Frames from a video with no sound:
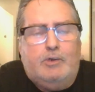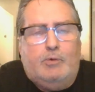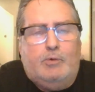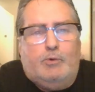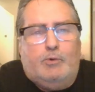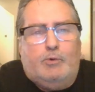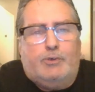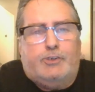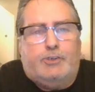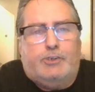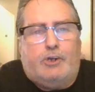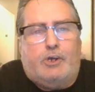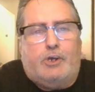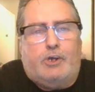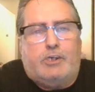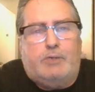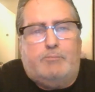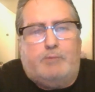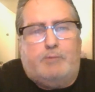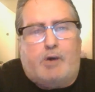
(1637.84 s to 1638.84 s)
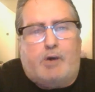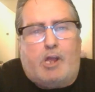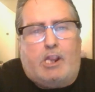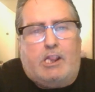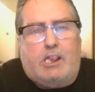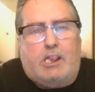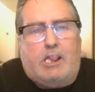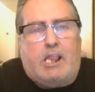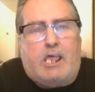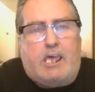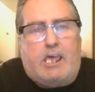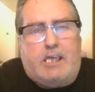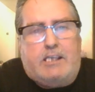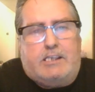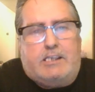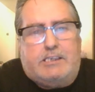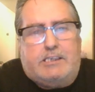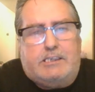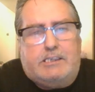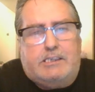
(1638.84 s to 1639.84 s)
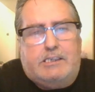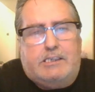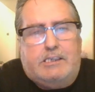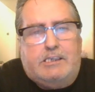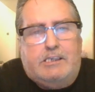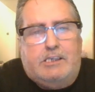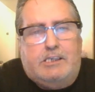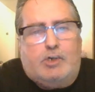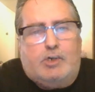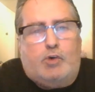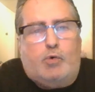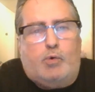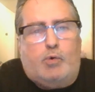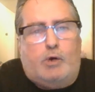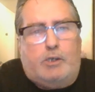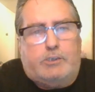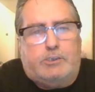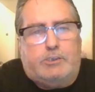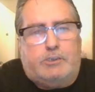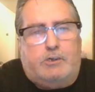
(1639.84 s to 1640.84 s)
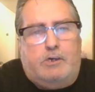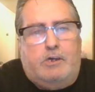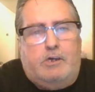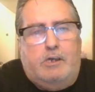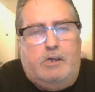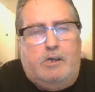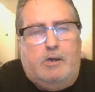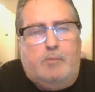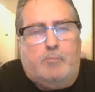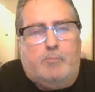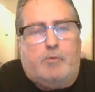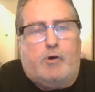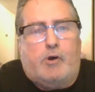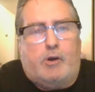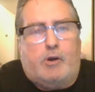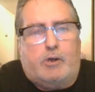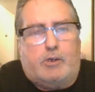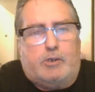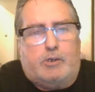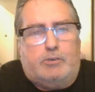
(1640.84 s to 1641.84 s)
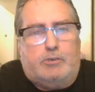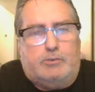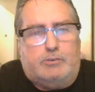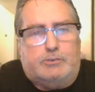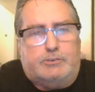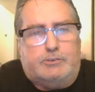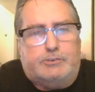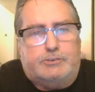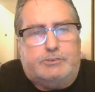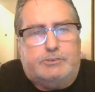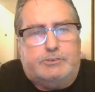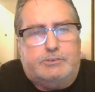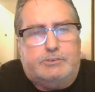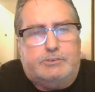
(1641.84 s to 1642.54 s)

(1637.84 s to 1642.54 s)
We're talking about light, quanta particles